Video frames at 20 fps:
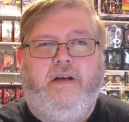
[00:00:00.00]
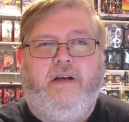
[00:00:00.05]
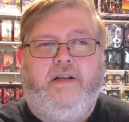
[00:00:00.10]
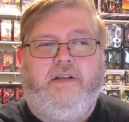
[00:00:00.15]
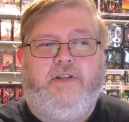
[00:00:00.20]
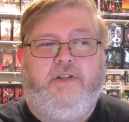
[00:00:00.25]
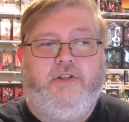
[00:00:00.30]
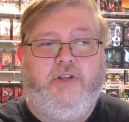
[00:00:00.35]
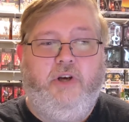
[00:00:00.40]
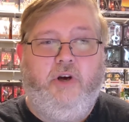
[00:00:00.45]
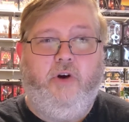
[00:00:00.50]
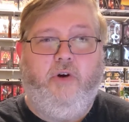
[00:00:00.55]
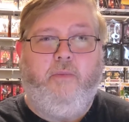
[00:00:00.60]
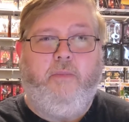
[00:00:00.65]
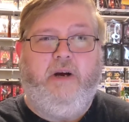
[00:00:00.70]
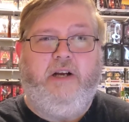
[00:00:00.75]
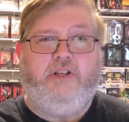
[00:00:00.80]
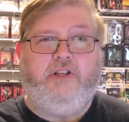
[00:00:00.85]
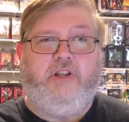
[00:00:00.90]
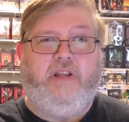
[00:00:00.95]
So
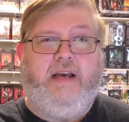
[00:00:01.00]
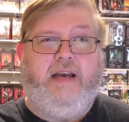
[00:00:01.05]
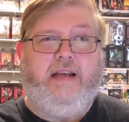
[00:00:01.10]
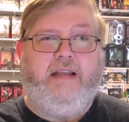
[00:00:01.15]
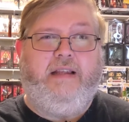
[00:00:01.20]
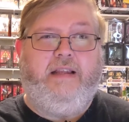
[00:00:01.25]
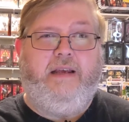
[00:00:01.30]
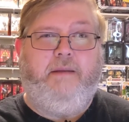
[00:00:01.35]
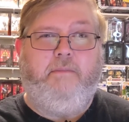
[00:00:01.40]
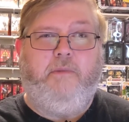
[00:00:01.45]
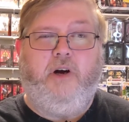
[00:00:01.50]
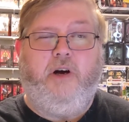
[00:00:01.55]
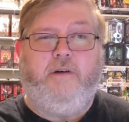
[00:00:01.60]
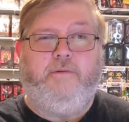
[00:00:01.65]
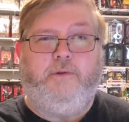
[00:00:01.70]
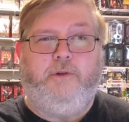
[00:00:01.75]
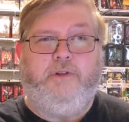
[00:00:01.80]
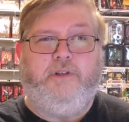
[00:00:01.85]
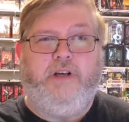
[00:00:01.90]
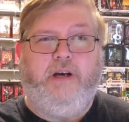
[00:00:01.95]
much like the
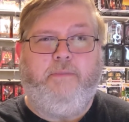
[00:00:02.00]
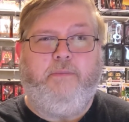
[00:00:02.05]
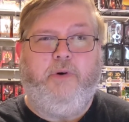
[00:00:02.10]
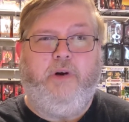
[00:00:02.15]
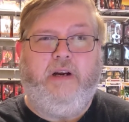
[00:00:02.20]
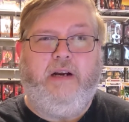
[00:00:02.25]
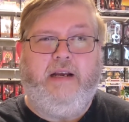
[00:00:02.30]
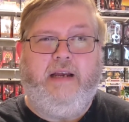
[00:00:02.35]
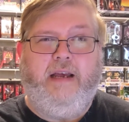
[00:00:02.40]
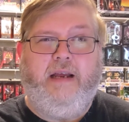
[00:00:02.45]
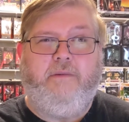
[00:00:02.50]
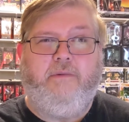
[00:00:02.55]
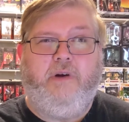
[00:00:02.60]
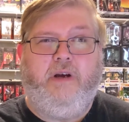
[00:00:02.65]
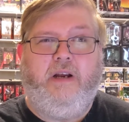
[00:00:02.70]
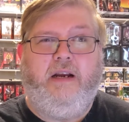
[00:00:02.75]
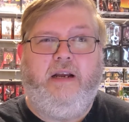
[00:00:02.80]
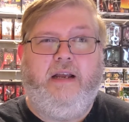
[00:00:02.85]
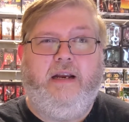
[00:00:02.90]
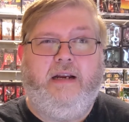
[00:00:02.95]
Marvel dump we're going to get
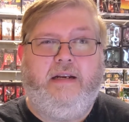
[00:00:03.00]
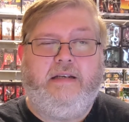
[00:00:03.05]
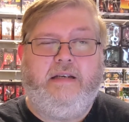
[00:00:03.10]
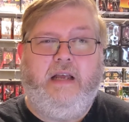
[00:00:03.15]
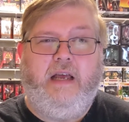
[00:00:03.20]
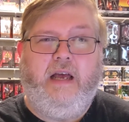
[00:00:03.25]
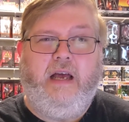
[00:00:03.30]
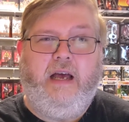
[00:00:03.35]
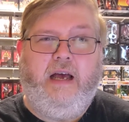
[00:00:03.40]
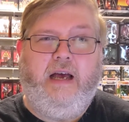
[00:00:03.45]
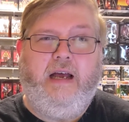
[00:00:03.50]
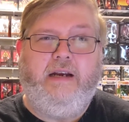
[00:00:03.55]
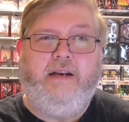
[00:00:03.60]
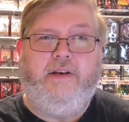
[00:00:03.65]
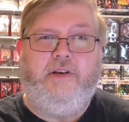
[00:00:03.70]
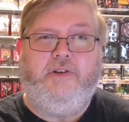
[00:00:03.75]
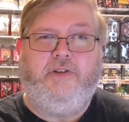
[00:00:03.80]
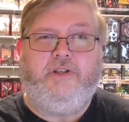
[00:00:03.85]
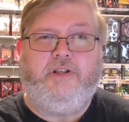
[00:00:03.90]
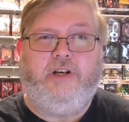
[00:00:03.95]
a ton of
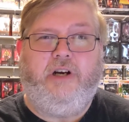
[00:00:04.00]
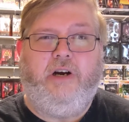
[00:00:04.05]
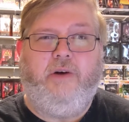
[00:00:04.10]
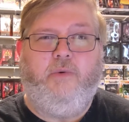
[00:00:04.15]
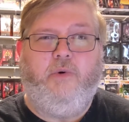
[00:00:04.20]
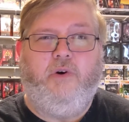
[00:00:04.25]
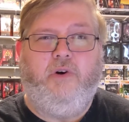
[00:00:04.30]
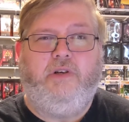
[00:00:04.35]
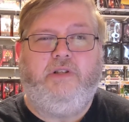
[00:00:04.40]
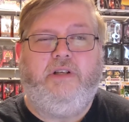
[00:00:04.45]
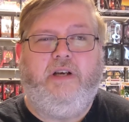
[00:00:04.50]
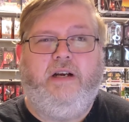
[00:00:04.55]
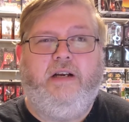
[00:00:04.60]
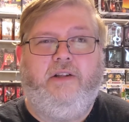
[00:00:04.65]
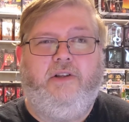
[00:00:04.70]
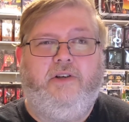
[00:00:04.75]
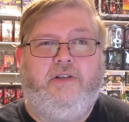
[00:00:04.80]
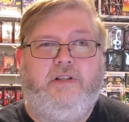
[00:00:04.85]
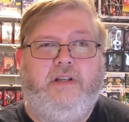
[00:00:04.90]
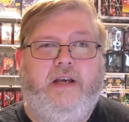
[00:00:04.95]
new Star Wars, and it
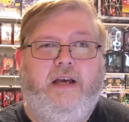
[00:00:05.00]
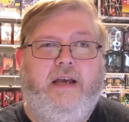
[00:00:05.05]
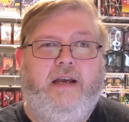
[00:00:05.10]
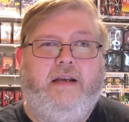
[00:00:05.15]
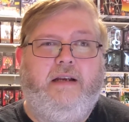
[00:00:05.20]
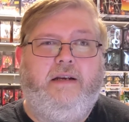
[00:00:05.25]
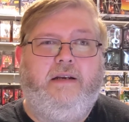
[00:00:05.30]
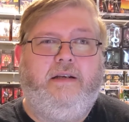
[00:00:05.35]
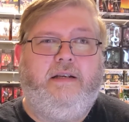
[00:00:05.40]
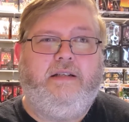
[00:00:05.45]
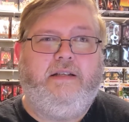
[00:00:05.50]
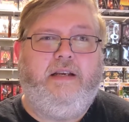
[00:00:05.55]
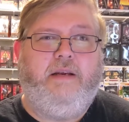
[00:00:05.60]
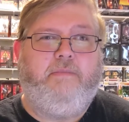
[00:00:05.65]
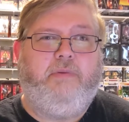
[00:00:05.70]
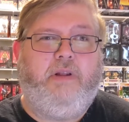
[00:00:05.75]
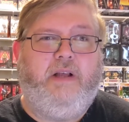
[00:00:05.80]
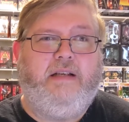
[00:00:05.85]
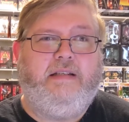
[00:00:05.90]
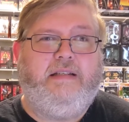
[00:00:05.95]
looks like Disney
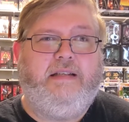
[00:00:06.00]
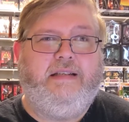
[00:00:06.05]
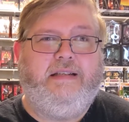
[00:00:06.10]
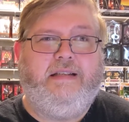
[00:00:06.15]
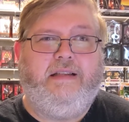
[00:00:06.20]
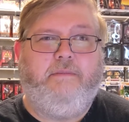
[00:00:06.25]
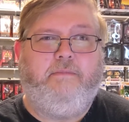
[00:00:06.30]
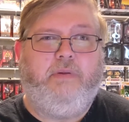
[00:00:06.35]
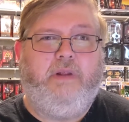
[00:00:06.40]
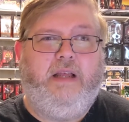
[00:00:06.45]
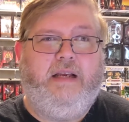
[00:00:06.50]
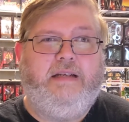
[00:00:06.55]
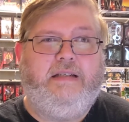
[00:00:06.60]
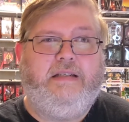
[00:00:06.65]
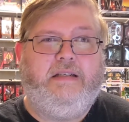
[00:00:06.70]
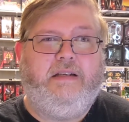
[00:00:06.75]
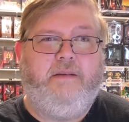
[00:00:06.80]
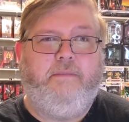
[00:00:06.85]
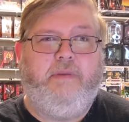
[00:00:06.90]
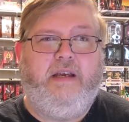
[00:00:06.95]
Plus is the
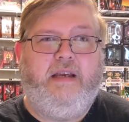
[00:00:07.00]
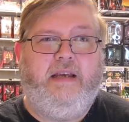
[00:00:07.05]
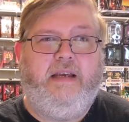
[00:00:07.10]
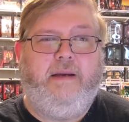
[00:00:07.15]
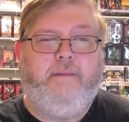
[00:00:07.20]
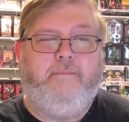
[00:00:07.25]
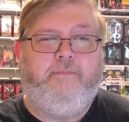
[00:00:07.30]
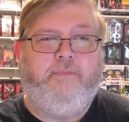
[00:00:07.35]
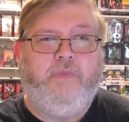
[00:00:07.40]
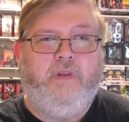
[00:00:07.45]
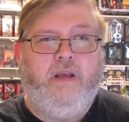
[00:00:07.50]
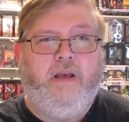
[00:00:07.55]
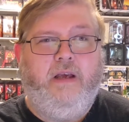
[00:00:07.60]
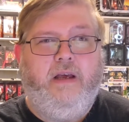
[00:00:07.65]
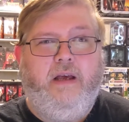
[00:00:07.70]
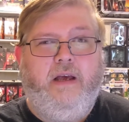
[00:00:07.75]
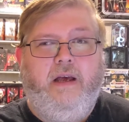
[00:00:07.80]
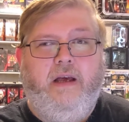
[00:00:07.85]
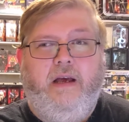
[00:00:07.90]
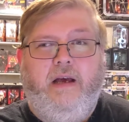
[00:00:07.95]
place to be.
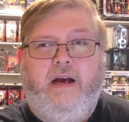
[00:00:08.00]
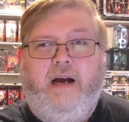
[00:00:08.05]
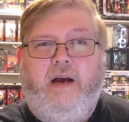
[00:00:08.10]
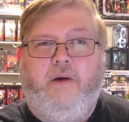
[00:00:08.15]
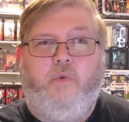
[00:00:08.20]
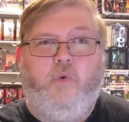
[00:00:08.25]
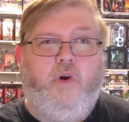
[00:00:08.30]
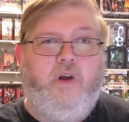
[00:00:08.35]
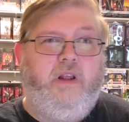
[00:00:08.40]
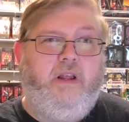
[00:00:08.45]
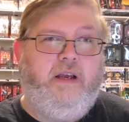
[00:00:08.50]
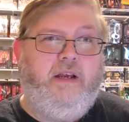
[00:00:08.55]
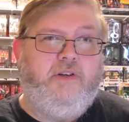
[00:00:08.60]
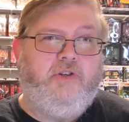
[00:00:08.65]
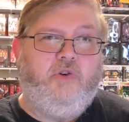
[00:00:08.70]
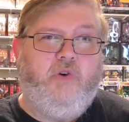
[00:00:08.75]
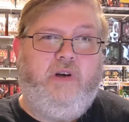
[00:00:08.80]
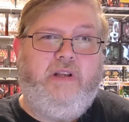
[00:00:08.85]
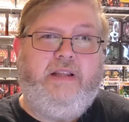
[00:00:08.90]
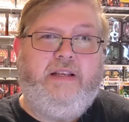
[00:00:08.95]
I really
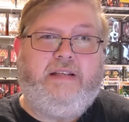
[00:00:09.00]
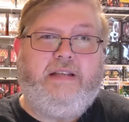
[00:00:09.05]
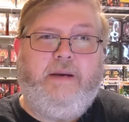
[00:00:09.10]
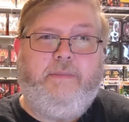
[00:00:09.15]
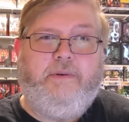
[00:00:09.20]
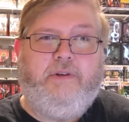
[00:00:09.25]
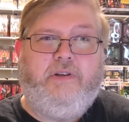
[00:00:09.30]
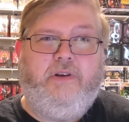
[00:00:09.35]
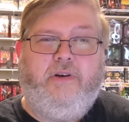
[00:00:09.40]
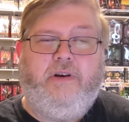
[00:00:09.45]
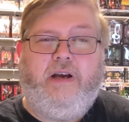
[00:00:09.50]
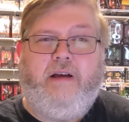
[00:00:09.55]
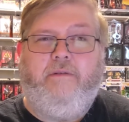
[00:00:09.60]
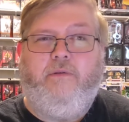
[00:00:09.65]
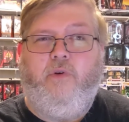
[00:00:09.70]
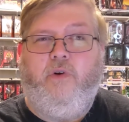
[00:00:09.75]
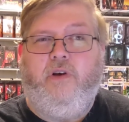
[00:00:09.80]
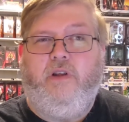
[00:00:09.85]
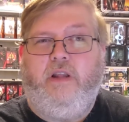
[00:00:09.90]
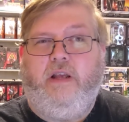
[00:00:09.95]
enjoyed this episode. I
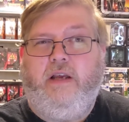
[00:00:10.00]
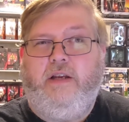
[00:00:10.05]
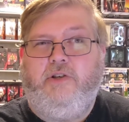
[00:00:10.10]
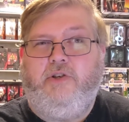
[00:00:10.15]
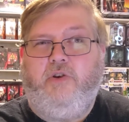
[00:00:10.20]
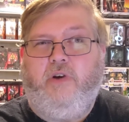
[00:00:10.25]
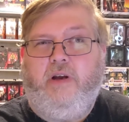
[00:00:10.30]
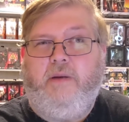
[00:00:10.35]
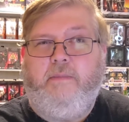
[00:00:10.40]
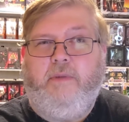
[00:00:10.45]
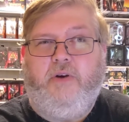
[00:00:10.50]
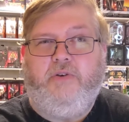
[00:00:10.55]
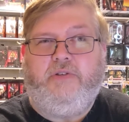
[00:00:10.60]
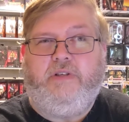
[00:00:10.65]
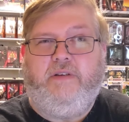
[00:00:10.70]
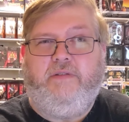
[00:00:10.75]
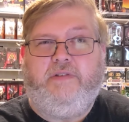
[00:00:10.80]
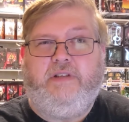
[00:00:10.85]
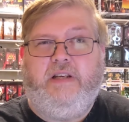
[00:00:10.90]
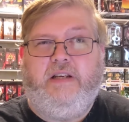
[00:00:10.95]
really enjoyed
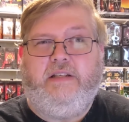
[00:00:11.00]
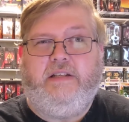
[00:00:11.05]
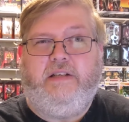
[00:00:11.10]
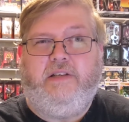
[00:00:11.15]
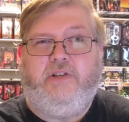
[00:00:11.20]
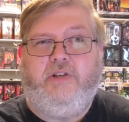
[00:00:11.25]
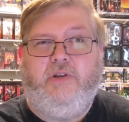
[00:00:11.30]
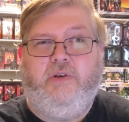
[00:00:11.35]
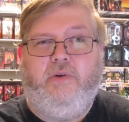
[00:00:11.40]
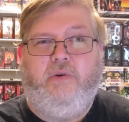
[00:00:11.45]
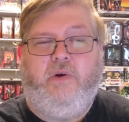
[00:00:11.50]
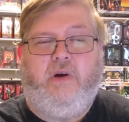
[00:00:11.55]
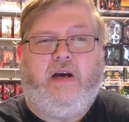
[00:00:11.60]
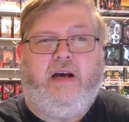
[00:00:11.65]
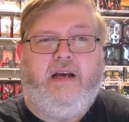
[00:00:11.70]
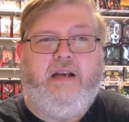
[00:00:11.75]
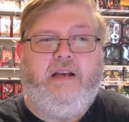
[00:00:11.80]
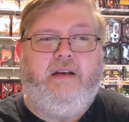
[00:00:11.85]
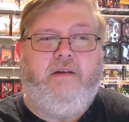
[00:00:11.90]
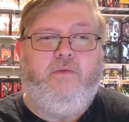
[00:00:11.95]
most of season 2.
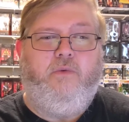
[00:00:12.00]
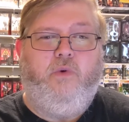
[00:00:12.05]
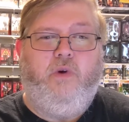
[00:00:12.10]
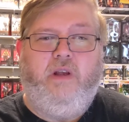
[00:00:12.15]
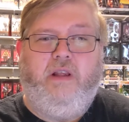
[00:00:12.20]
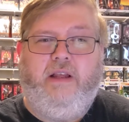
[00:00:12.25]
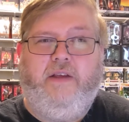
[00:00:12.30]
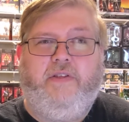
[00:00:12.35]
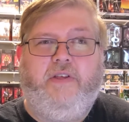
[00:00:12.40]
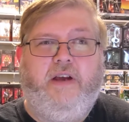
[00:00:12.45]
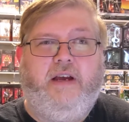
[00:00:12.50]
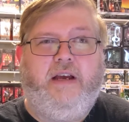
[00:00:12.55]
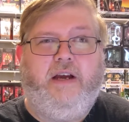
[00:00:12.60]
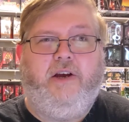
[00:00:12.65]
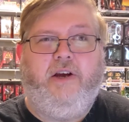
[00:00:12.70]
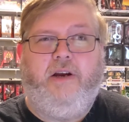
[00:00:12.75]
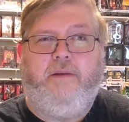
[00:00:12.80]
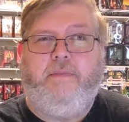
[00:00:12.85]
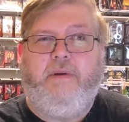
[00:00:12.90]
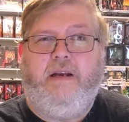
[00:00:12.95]
I really think it
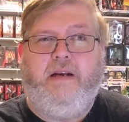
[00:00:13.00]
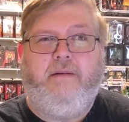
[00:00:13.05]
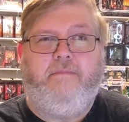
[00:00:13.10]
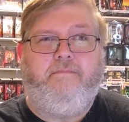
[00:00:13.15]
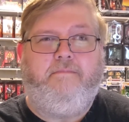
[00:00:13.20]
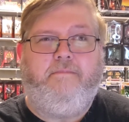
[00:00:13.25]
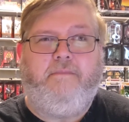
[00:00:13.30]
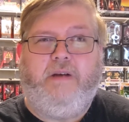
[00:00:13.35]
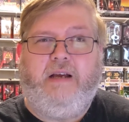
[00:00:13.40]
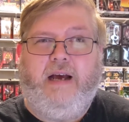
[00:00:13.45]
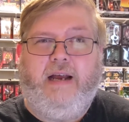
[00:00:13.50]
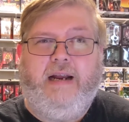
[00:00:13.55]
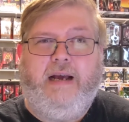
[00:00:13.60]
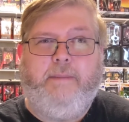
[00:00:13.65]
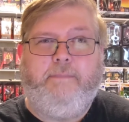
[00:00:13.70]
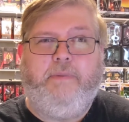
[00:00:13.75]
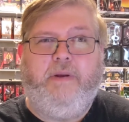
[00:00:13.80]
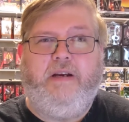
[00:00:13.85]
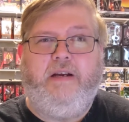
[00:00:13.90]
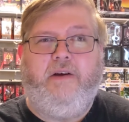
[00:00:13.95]
could have been cut
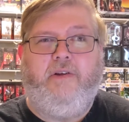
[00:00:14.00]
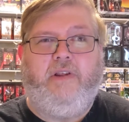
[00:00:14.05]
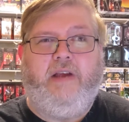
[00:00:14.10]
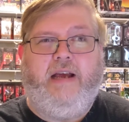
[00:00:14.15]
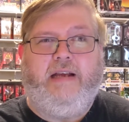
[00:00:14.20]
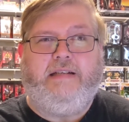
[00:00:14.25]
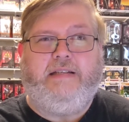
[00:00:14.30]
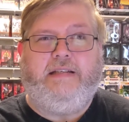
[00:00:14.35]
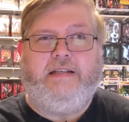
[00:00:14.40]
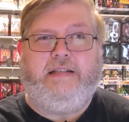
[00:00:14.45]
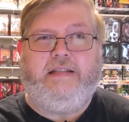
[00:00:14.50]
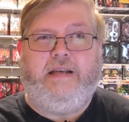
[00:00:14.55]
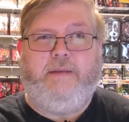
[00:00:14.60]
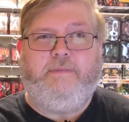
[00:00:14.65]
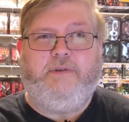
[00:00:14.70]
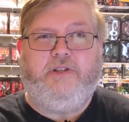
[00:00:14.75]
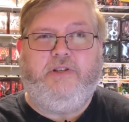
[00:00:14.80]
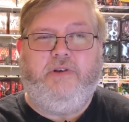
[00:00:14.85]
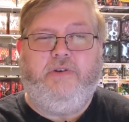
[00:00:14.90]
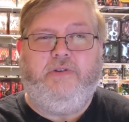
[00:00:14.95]
up and only had 6
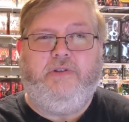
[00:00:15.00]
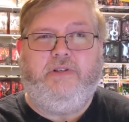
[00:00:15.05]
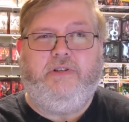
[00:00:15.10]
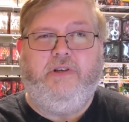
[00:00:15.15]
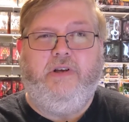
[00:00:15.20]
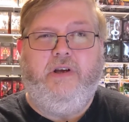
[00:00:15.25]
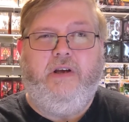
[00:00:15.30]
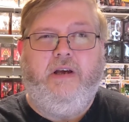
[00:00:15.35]
episodes.